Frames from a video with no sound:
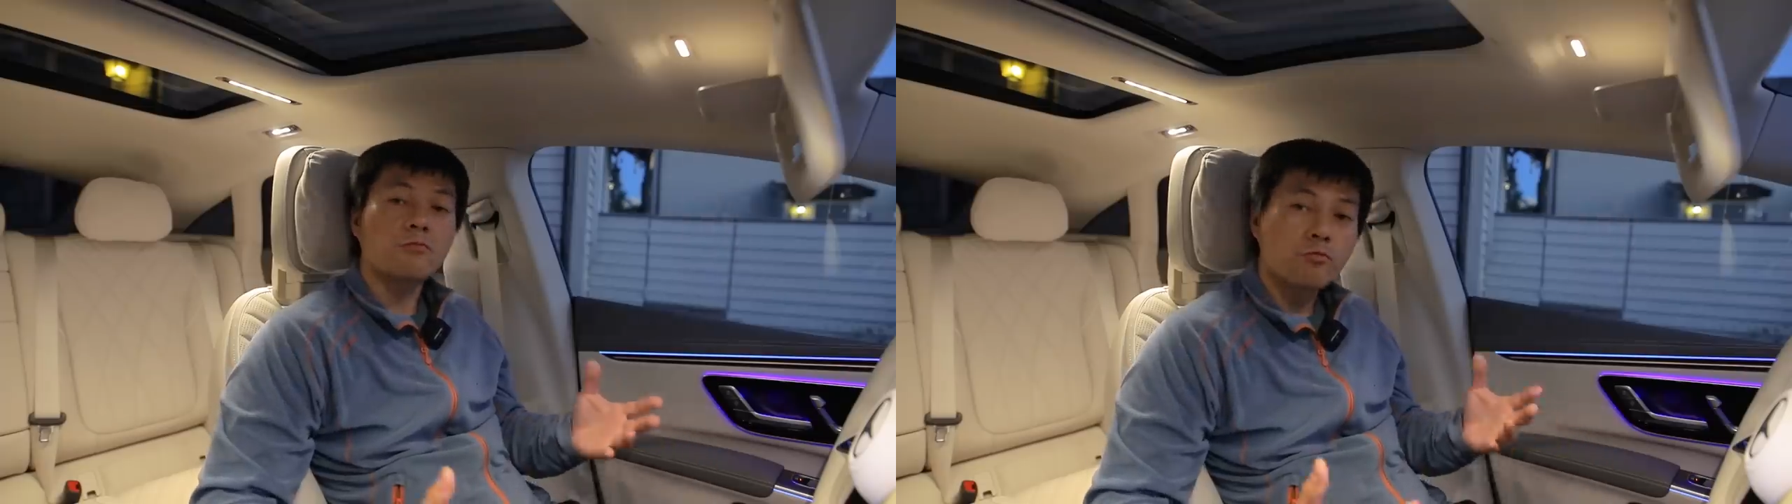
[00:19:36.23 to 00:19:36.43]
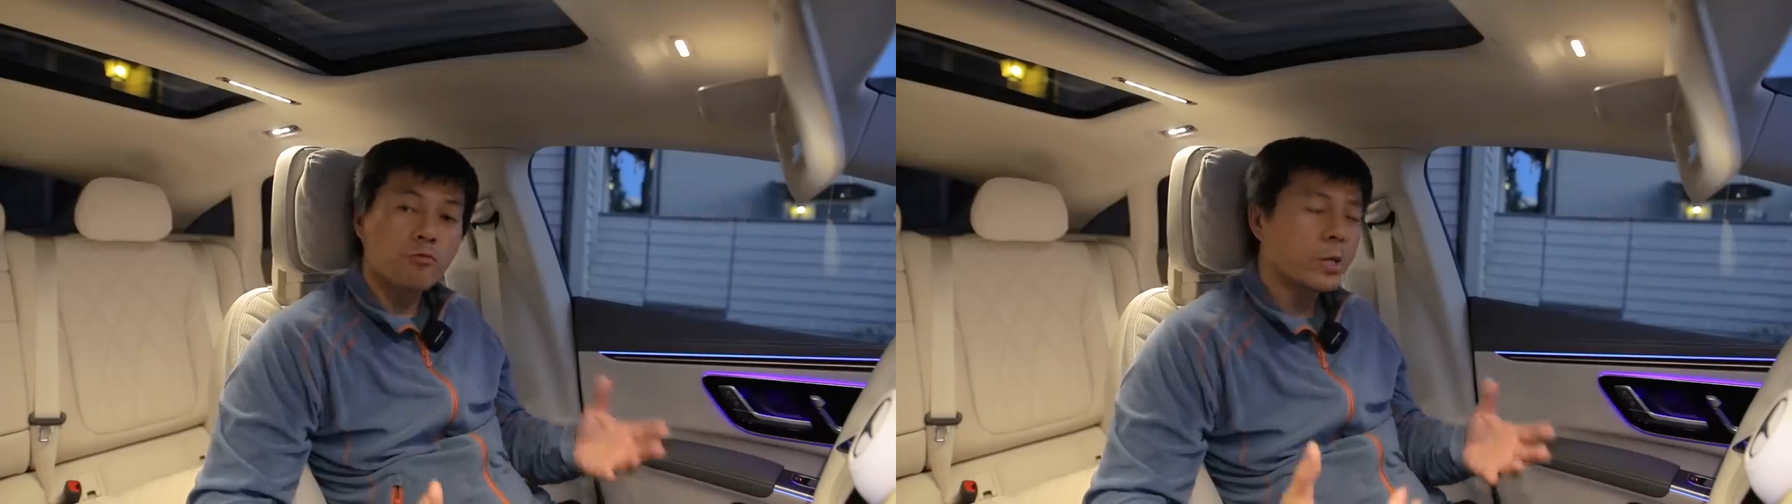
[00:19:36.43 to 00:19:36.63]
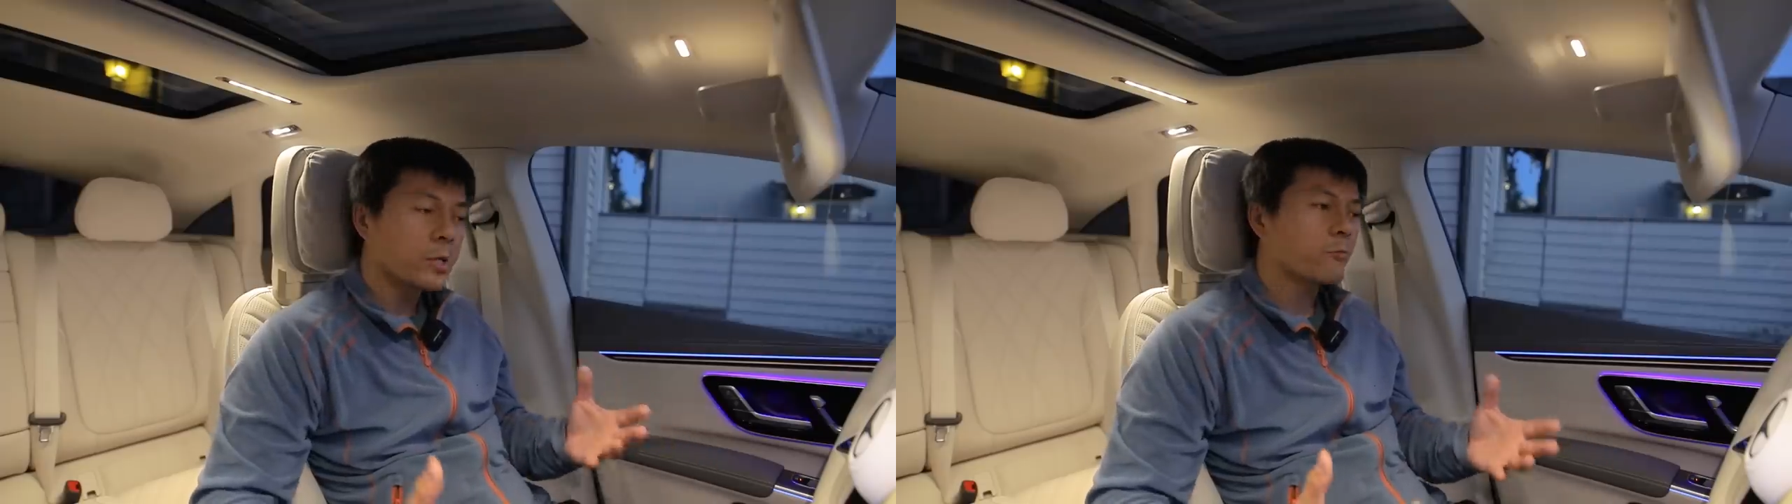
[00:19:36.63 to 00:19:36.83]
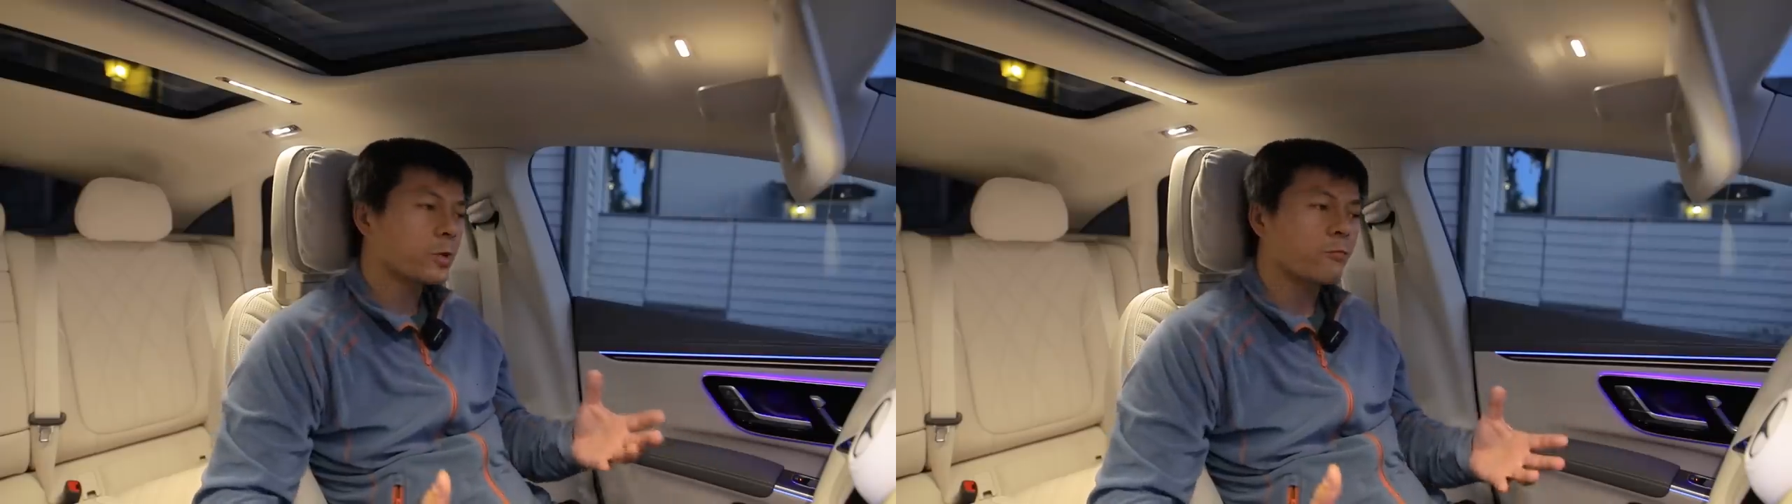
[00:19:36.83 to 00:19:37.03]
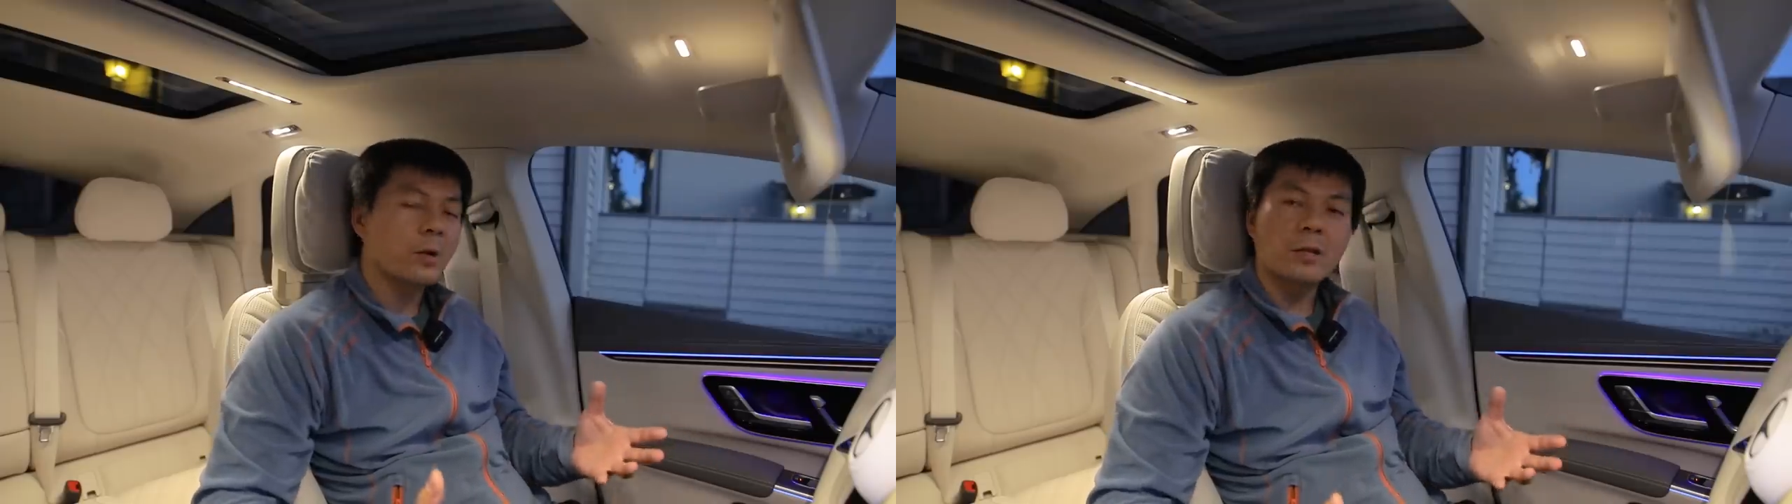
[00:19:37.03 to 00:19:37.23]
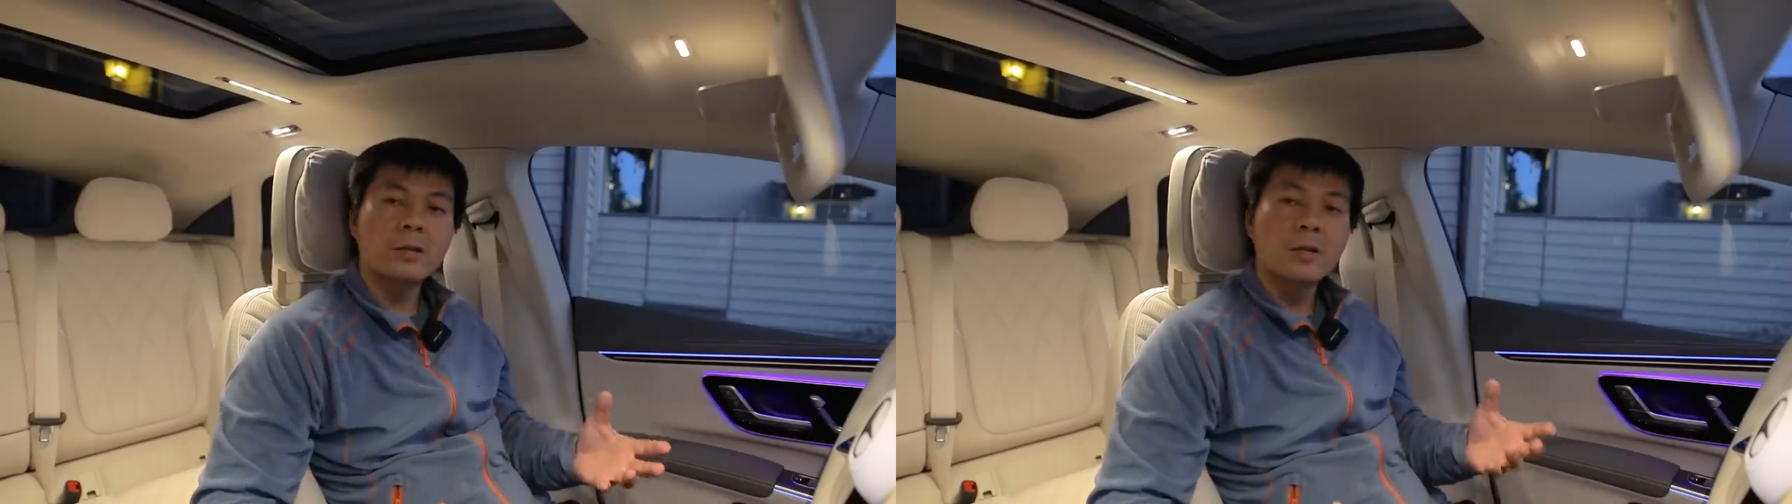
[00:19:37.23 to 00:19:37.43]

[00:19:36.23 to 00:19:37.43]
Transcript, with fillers: really, really well.